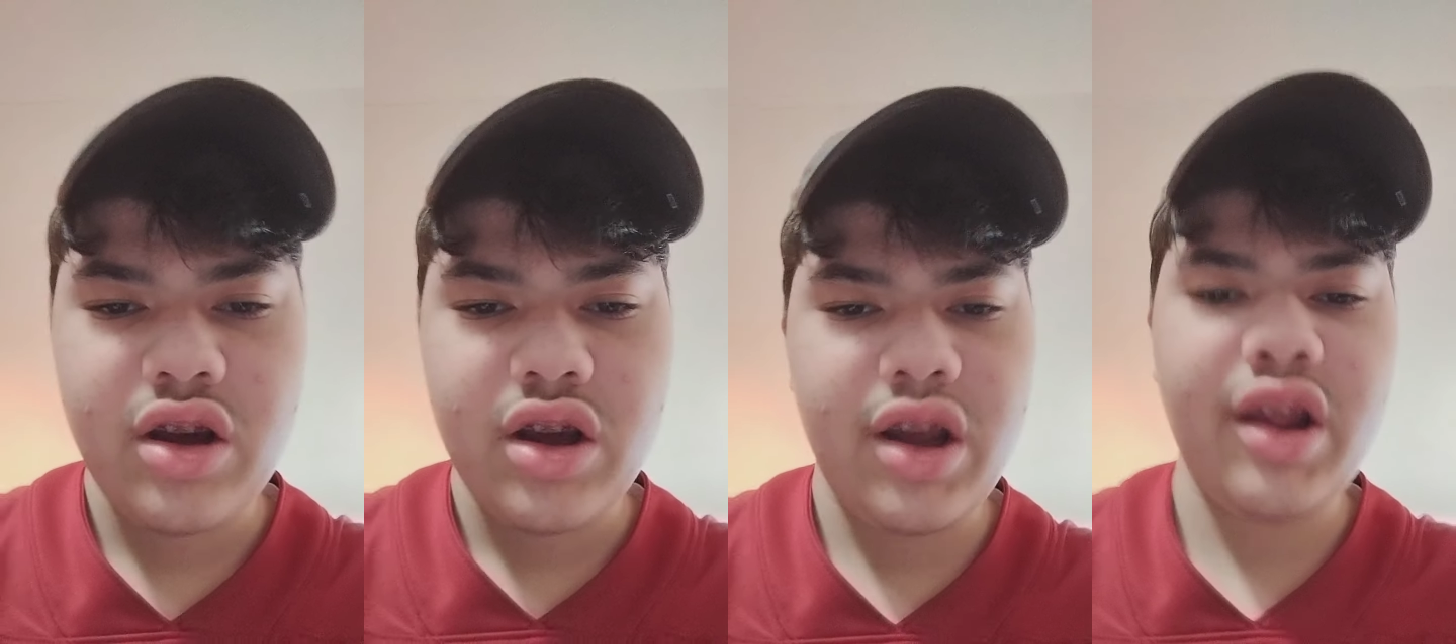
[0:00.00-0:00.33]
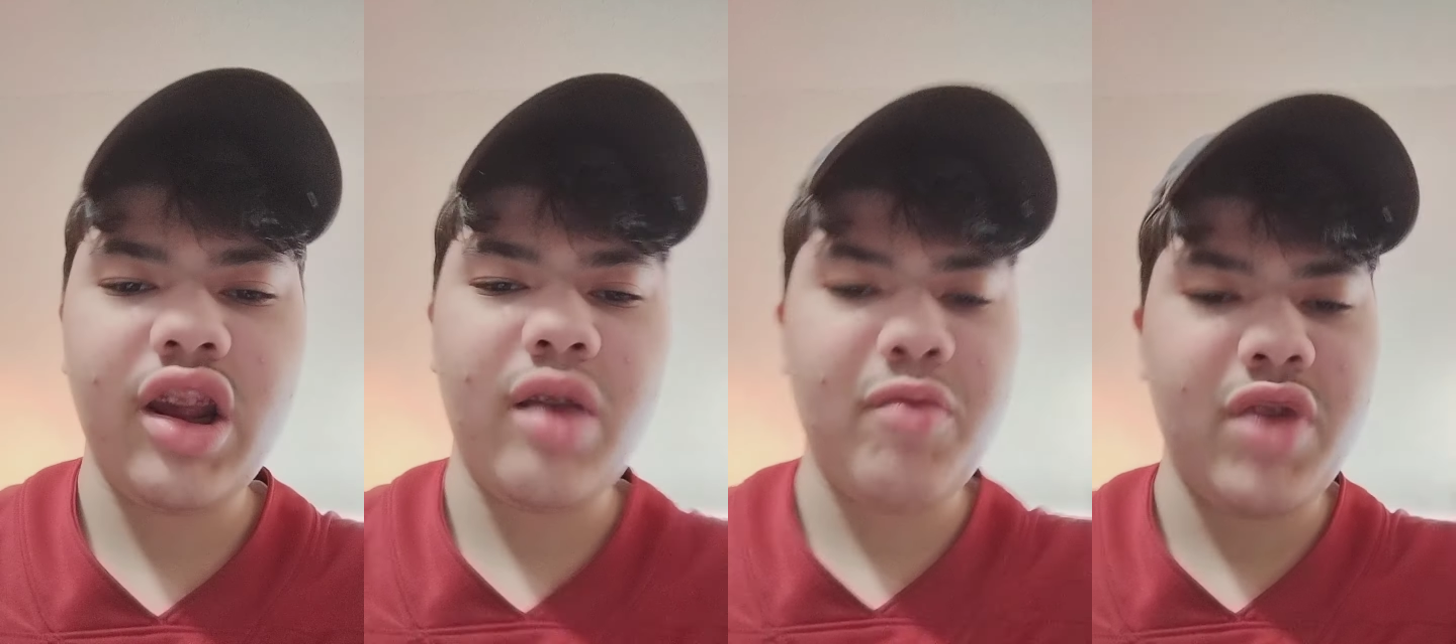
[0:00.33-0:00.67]
It's
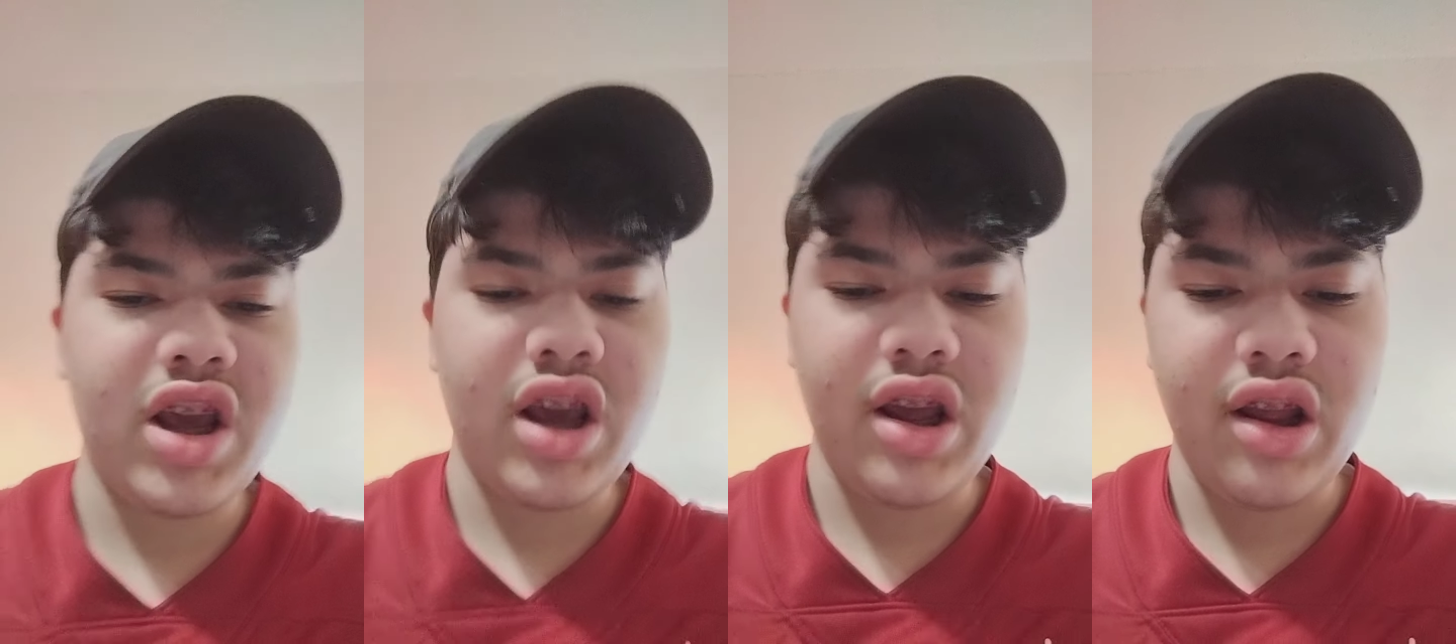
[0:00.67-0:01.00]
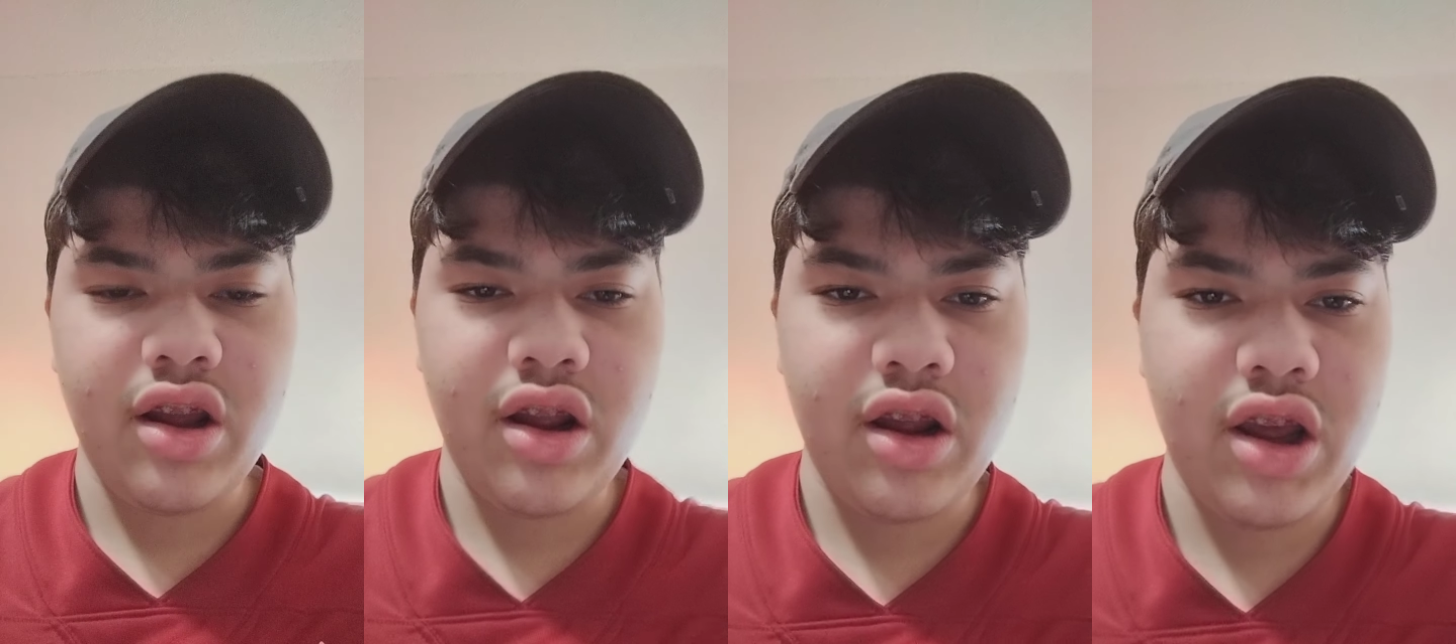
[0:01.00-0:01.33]
going to be
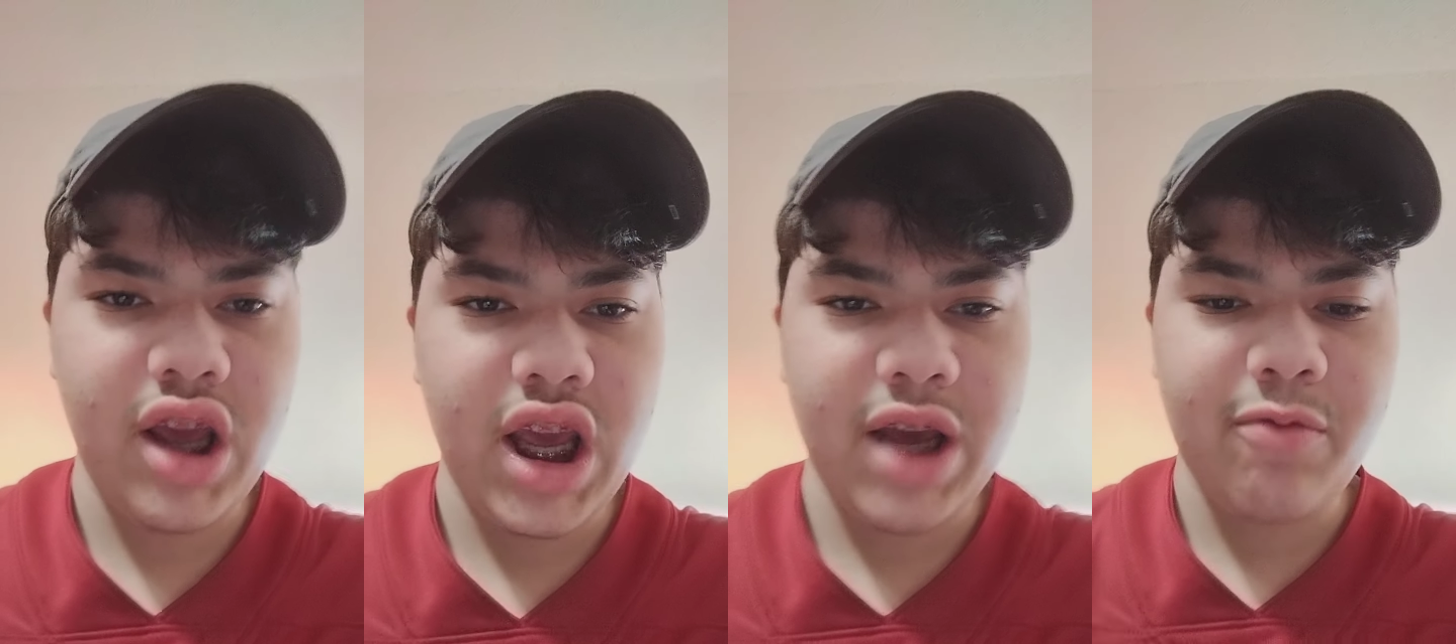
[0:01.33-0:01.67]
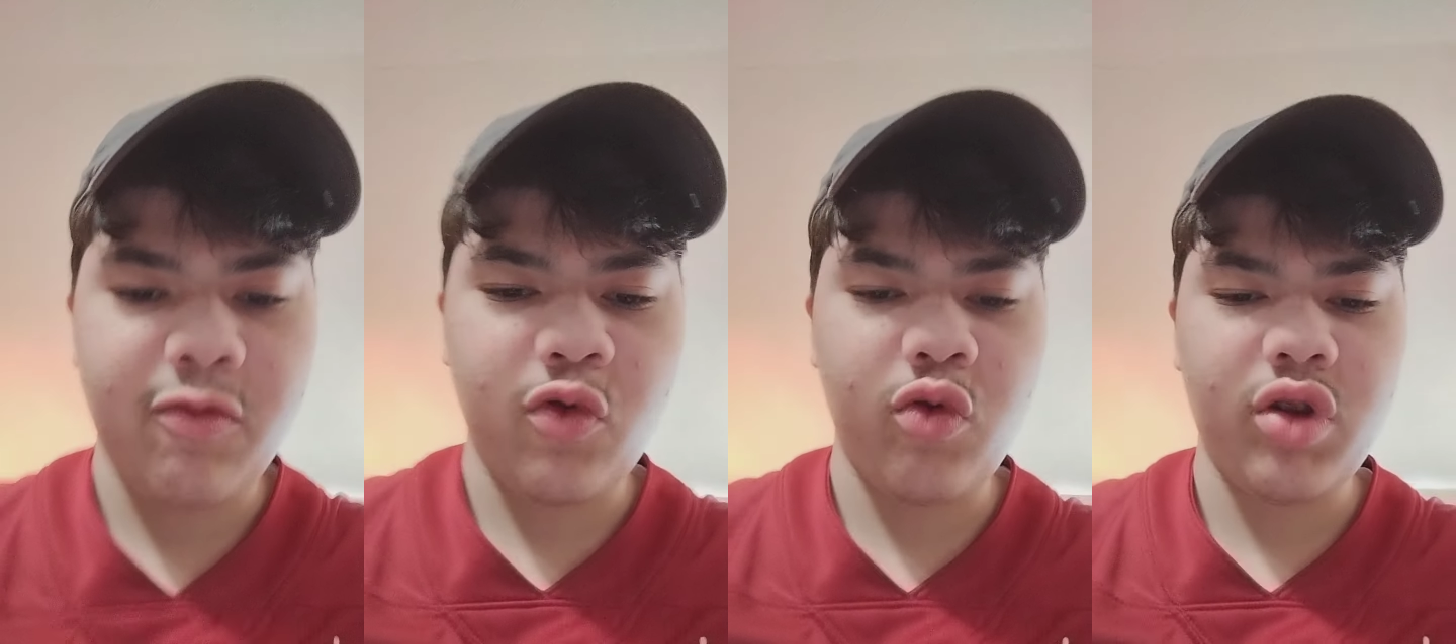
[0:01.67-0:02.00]
a game
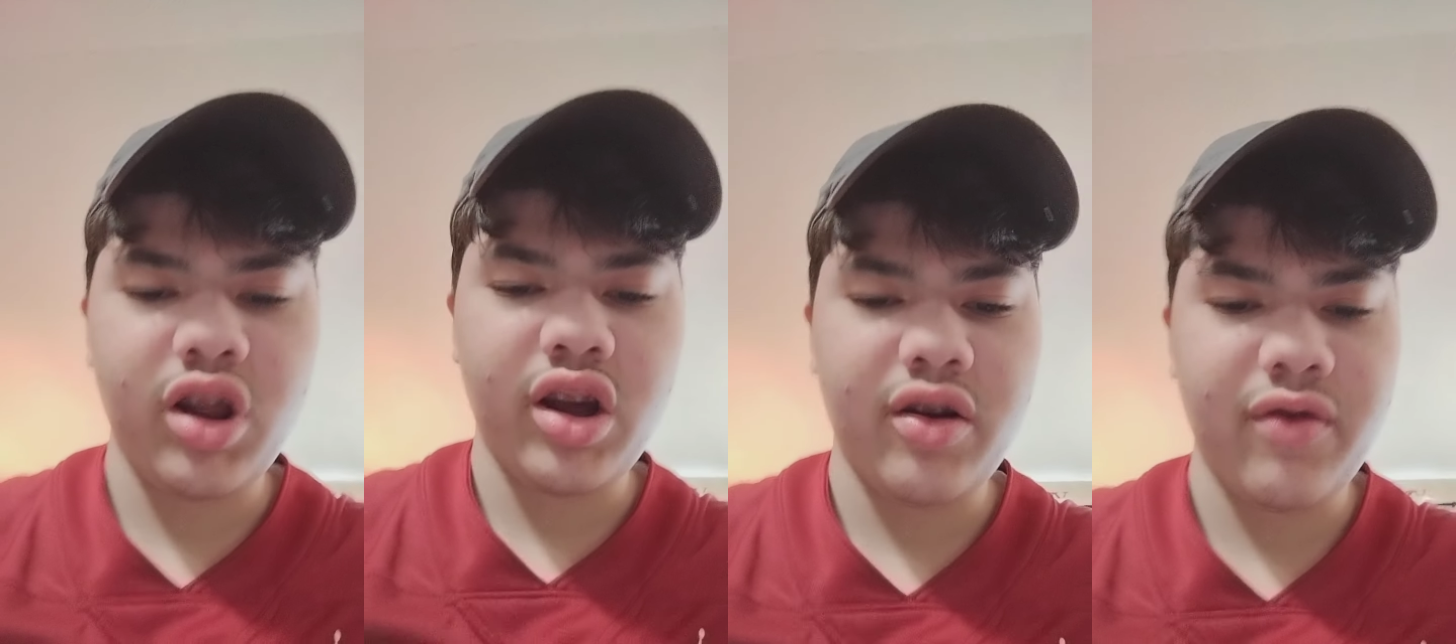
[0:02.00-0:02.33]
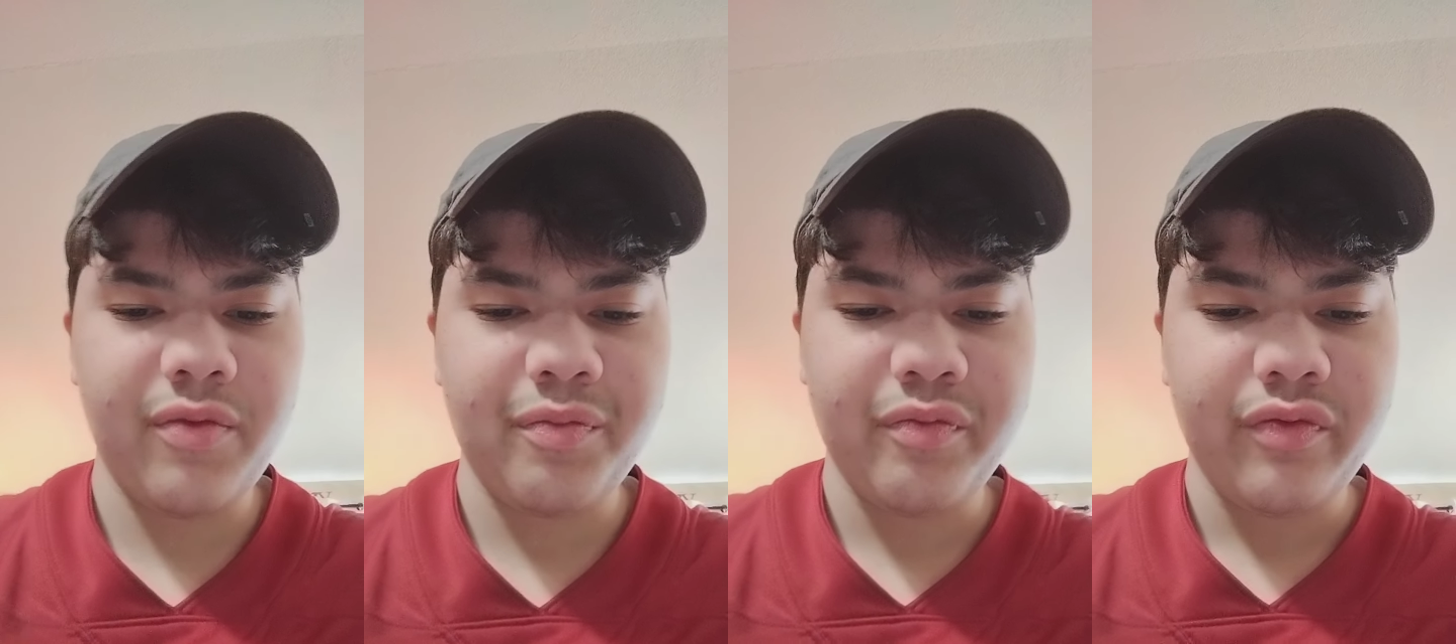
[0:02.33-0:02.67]
full of
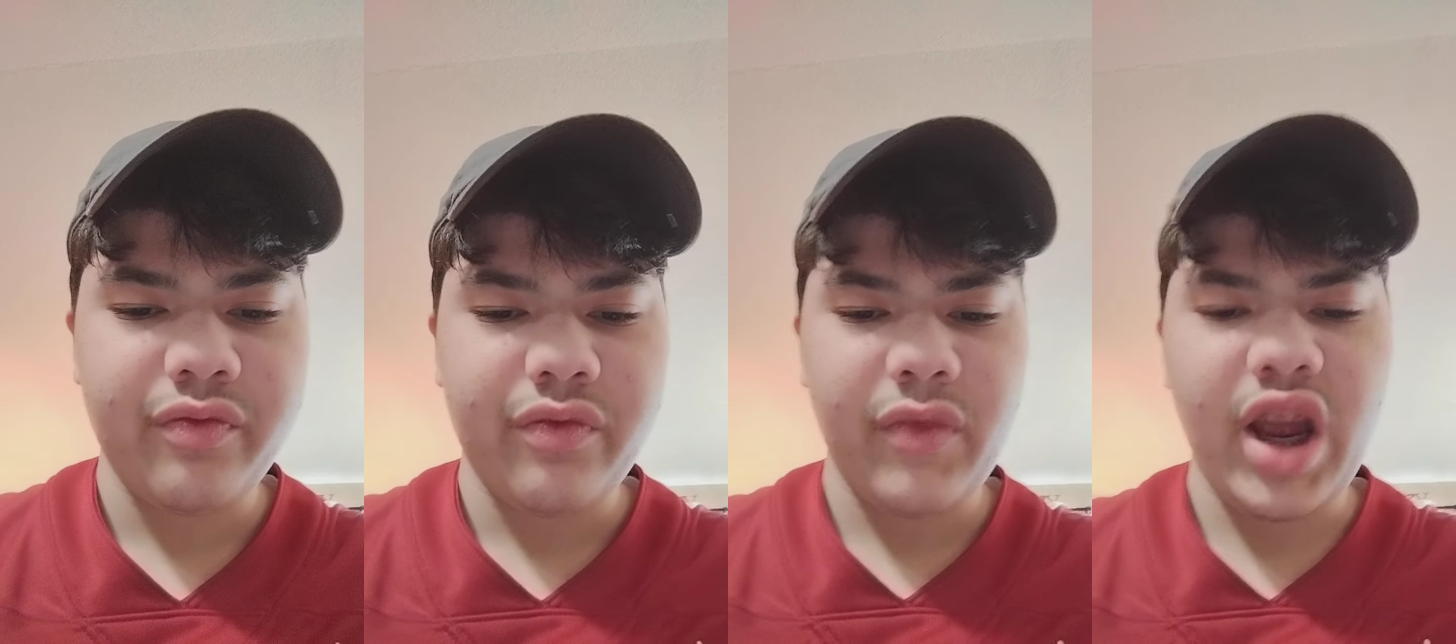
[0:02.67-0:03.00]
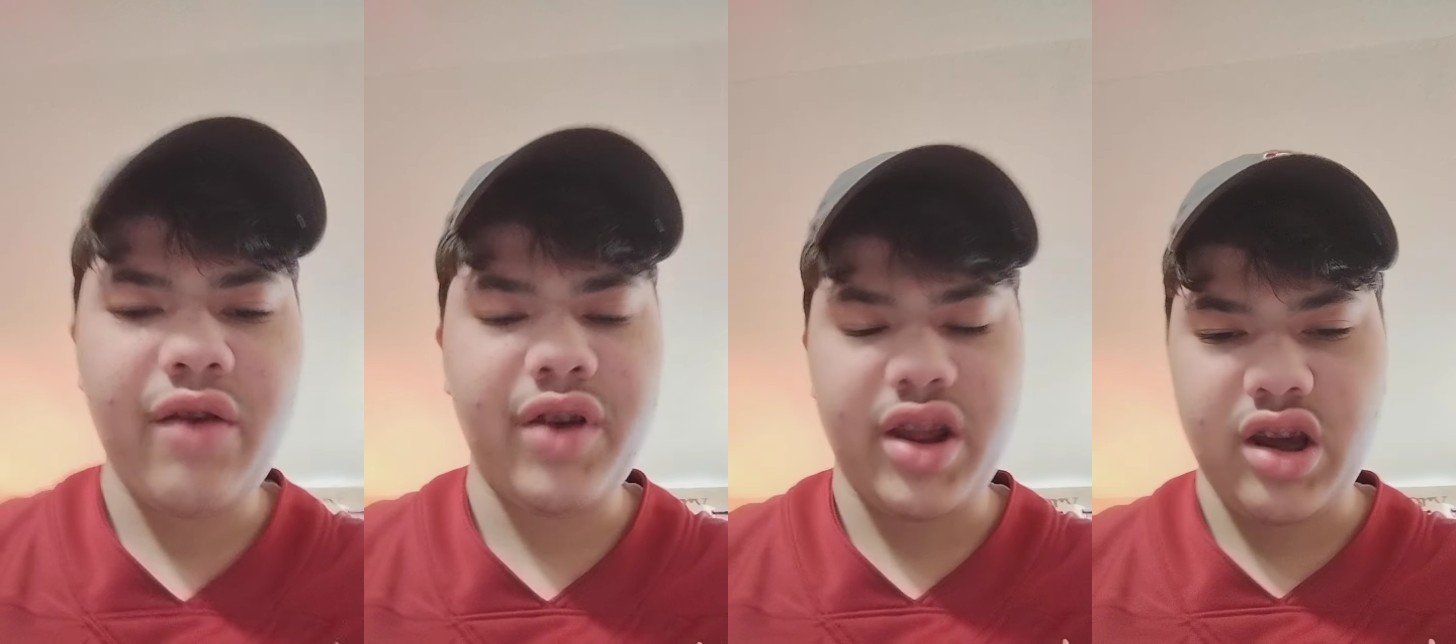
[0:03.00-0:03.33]

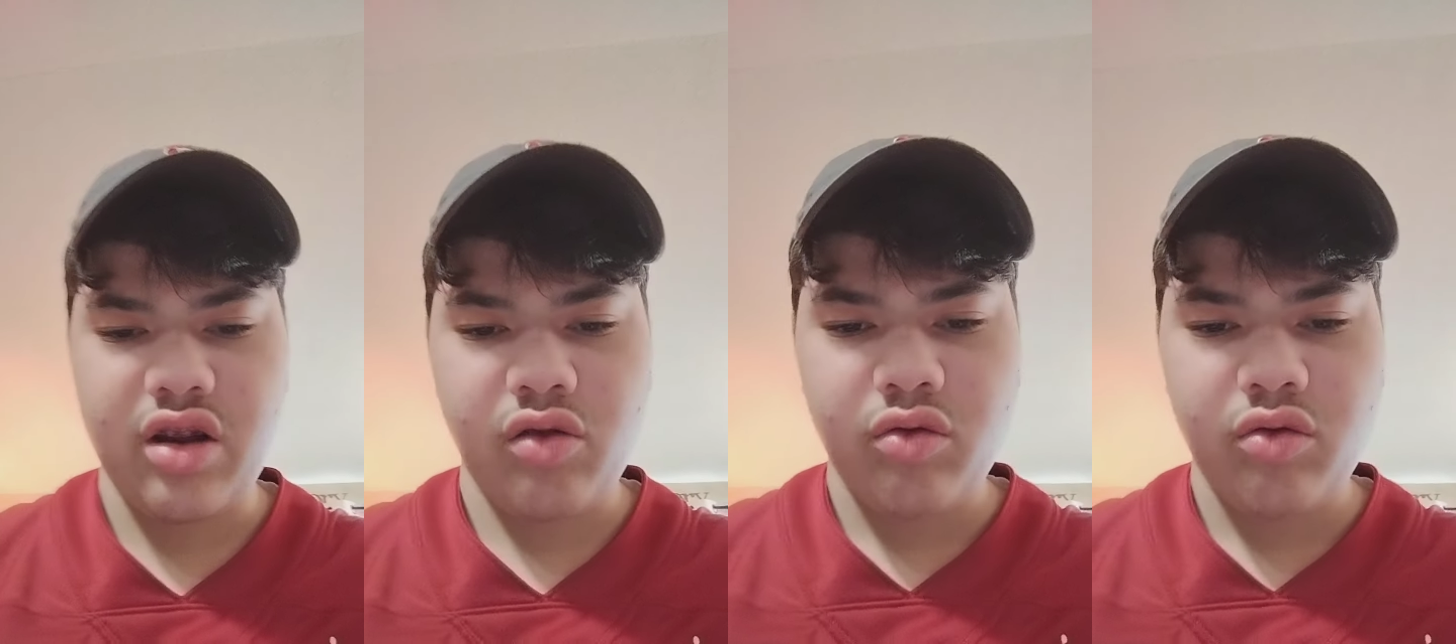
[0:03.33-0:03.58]
everything.